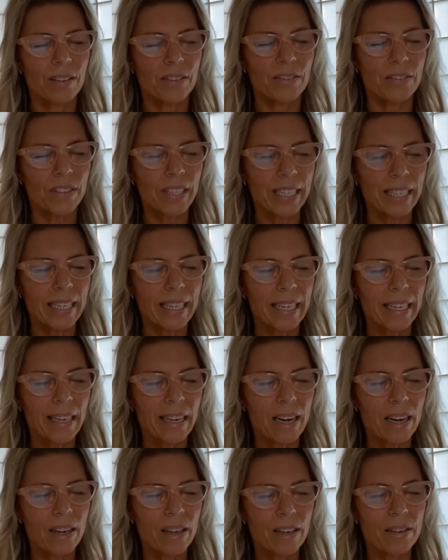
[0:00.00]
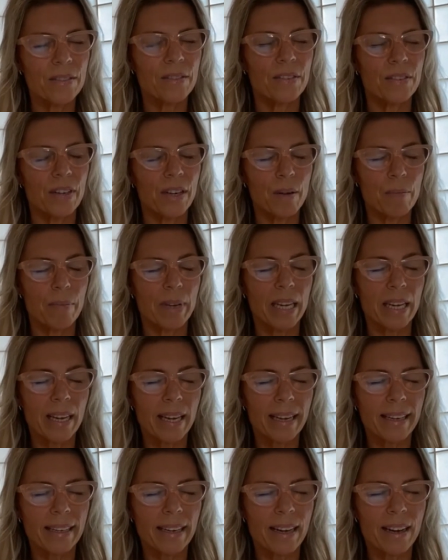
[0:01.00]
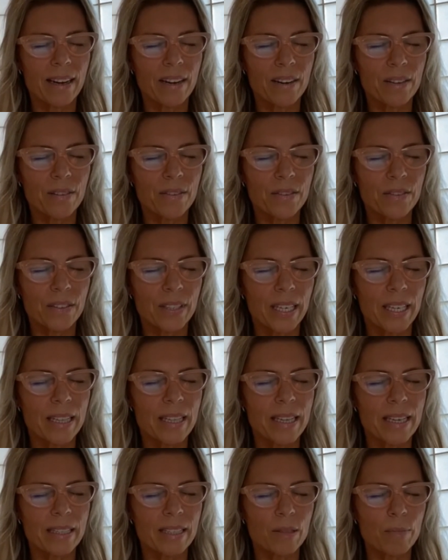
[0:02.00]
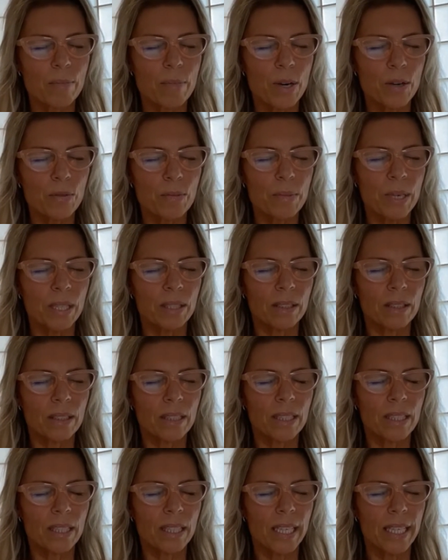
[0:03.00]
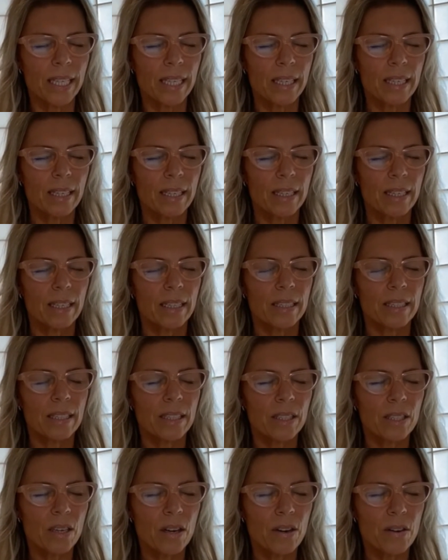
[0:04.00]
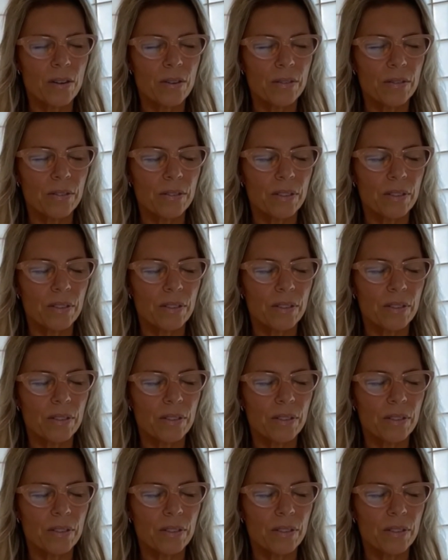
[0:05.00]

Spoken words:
feeling love, being love in this moment, dissolve.